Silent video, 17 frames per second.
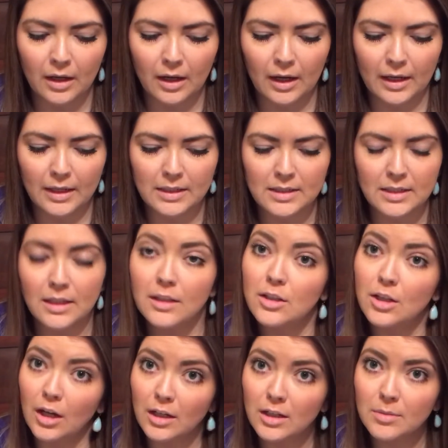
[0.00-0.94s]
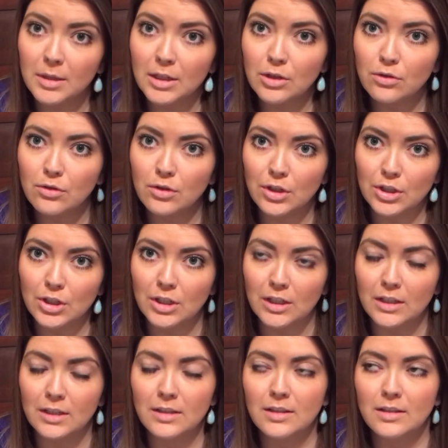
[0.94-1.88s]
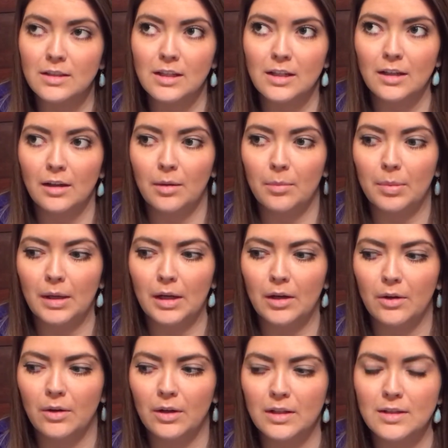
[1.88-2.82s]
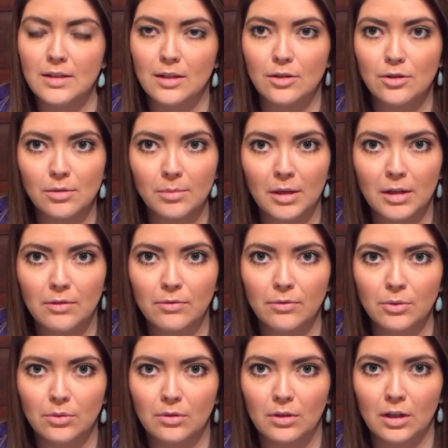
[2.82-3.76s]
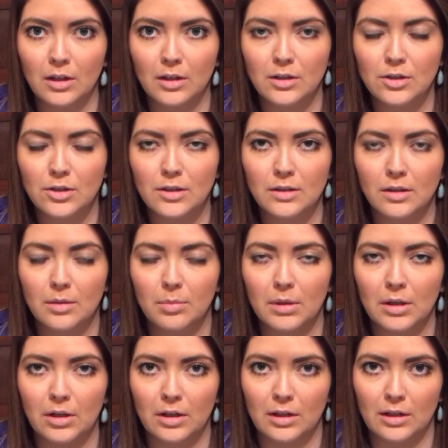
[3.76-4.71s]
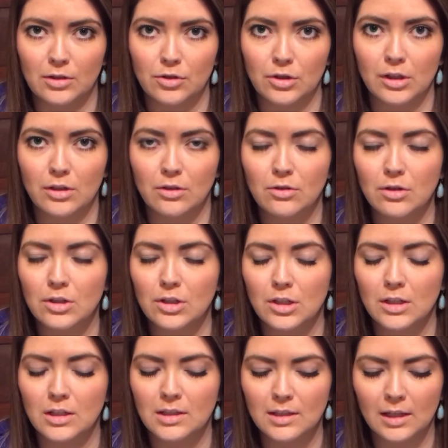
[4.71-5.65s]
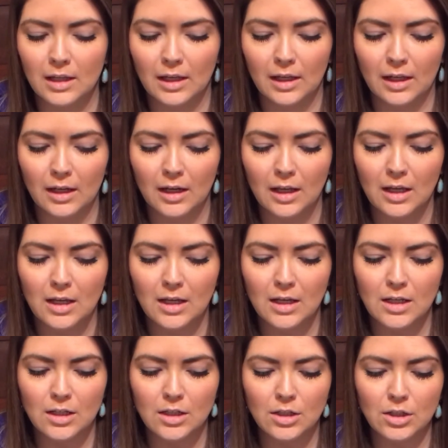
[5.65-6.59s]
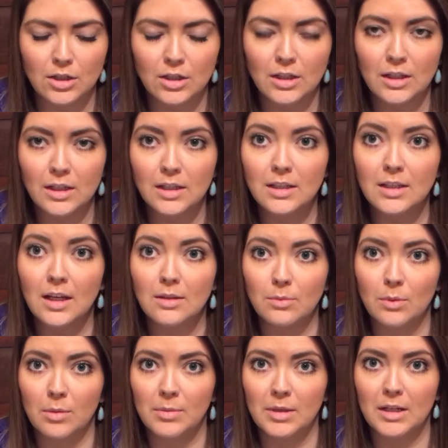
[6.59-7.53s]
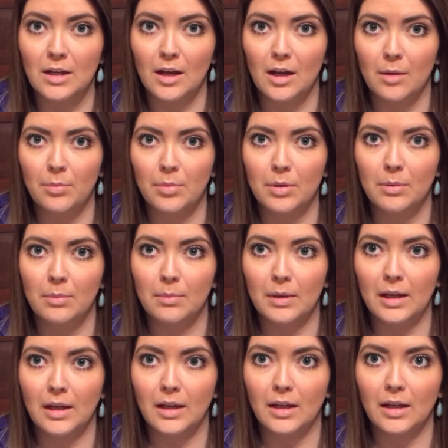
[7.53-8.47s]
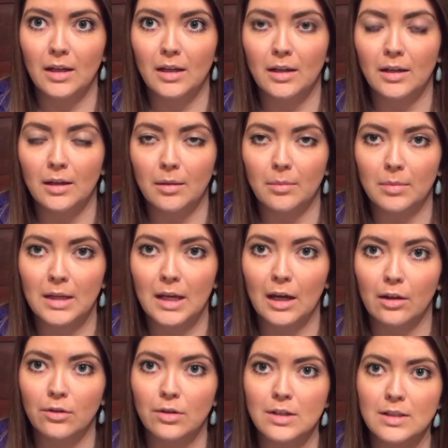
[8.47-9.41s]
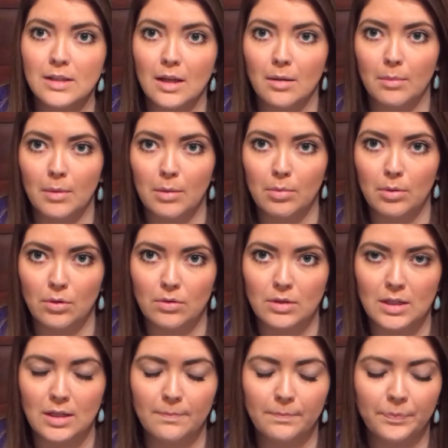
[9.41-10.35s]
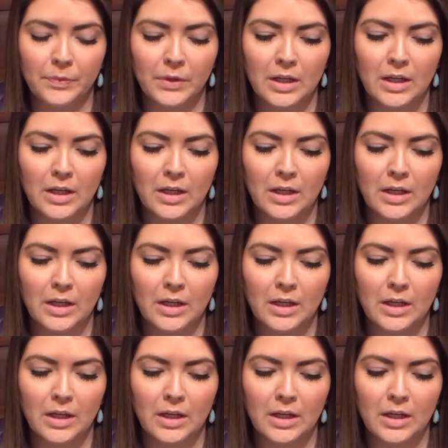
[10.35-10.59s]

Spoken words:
I did talk to my nutritionist about and sent her my food log. She's the bariatric nutritionist, and she does want me to up my calories and my protein.